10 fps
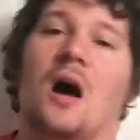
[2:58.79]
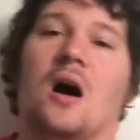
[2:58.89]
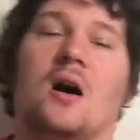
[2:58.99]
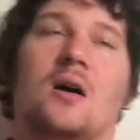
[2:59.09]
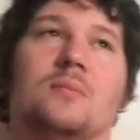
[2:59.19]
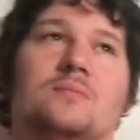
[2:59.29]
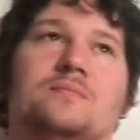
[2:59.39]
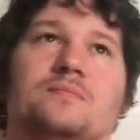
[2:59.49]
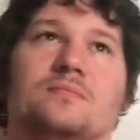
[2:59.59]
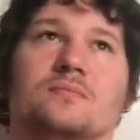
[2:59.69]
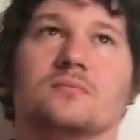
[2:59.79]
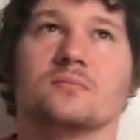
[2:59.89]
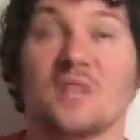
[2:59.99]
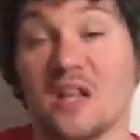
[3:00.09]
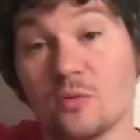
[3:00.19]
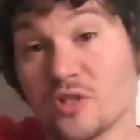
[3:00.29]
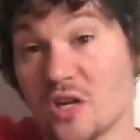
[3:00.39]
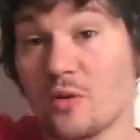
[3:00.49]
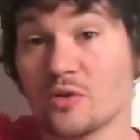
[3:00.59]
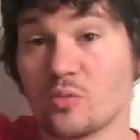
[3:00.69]
And it
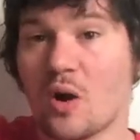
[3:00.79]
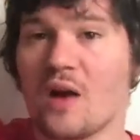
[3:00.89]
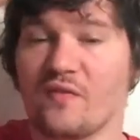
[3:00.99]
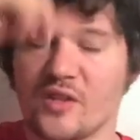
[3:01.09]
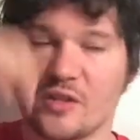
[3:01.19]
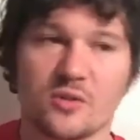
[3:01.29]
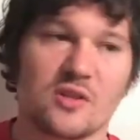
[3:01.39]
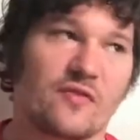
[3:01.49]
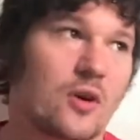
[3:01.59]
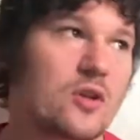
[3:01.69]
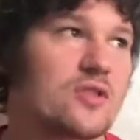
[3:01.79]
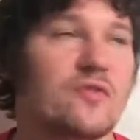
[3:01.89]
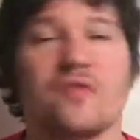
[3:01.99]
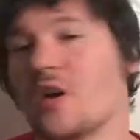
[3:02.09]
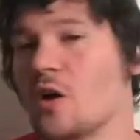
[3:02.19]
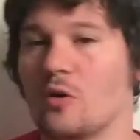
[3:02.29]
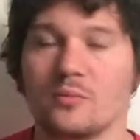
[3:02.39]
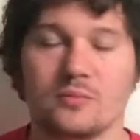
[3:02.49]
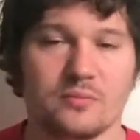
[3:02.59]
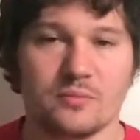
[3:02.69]
was rough. This was the first film